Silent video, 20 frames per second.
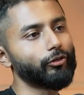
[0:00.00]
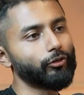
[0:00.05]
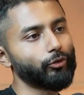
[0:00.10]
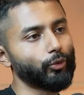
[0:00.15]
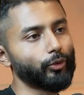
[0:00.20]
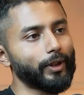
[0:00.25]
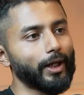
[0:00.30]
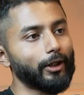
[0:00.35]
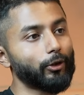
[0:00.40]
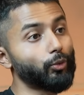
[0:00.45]

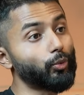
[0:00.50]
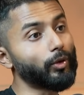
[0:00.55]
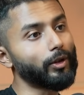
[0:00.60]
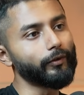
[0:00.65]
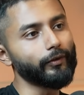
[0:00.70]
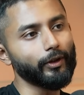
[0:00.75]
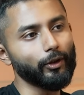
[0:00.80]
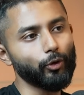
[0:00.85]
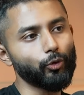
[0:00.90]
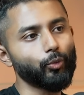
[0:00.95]
So that took
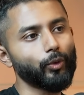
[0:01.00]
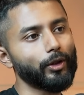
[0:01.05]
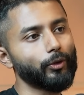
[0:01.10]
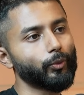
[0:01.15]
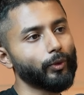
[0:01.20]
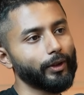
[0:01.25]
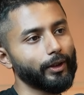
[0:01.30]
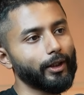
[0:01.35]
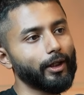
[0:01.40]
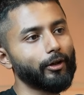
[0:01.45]
us around
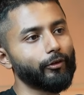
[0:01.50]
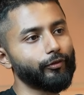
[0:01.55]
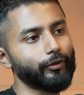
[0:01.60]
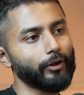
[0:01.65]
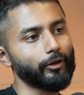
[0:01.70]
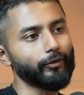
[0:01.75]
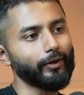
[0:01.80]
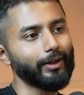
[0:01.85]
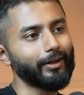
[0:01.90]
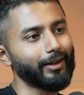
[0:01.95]
1.5
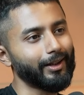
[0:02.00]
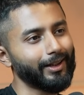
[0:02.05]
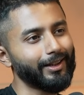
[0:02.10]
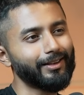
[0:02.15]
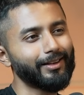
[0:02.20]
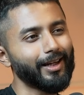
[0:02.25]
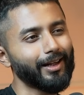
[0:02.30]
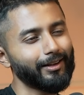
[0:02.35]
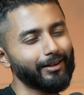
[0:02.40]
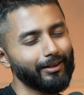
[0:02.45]
years. And
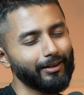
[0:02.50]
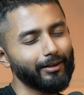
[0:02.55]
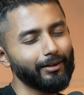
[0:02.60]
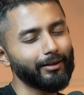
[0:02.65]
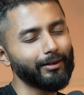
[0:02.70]
again, that